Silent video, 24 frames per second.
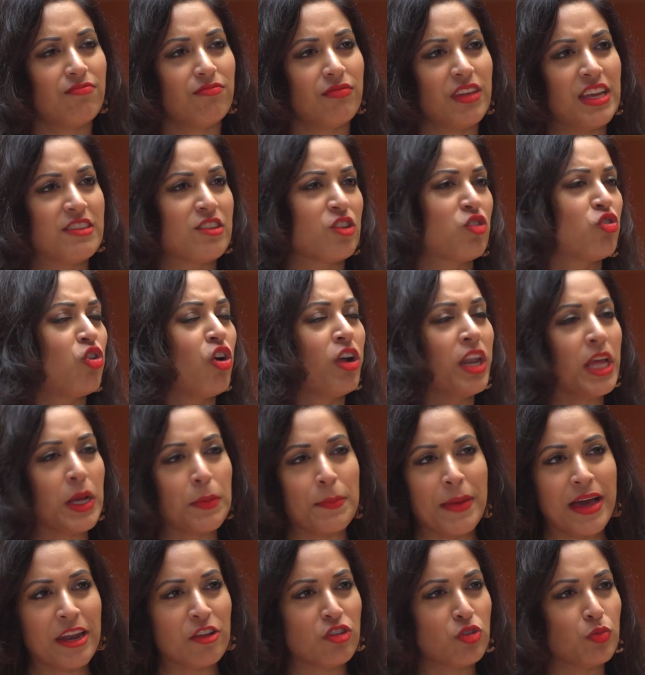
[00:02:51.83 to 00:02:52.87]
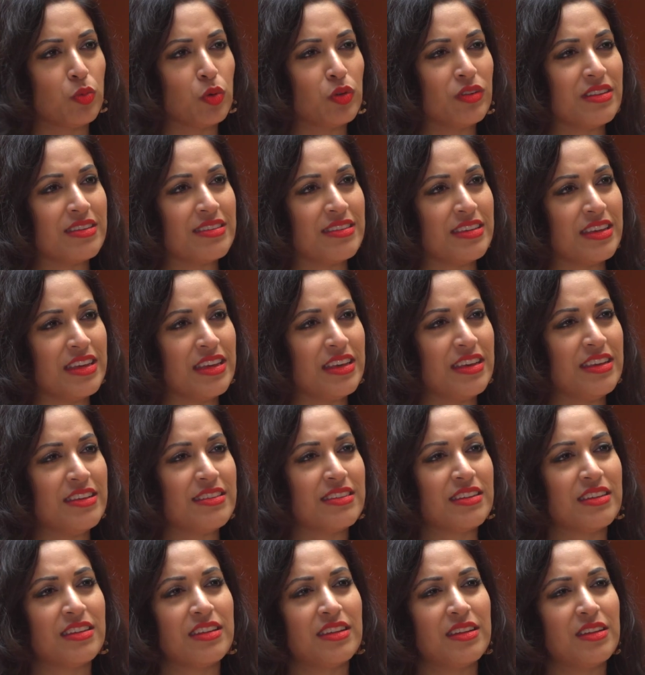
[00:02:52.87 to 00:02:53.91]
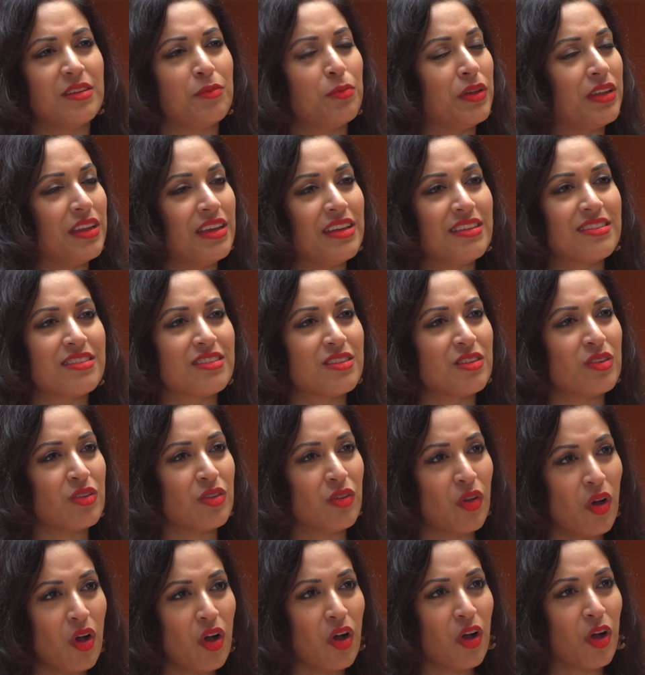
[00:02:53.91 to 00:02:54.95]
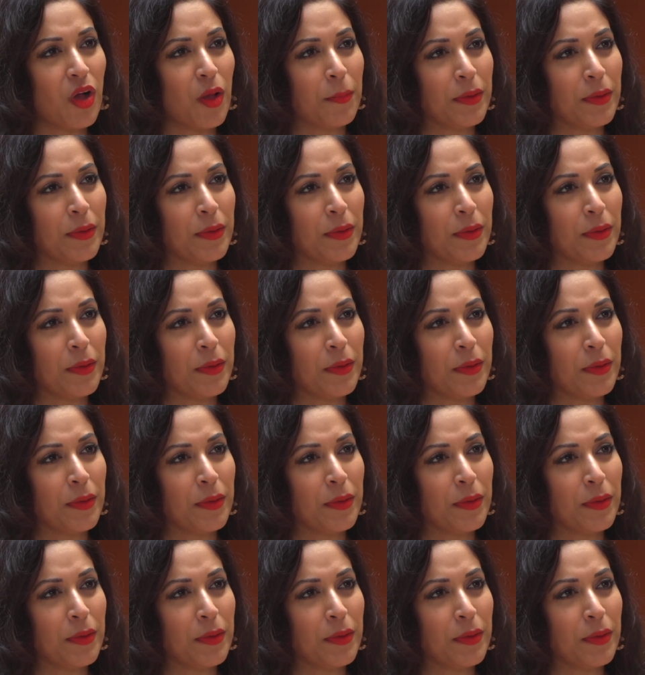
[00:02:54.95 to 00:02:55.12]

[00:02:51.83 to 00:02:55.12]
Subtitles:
it's a chronic manageable disease, but it's not.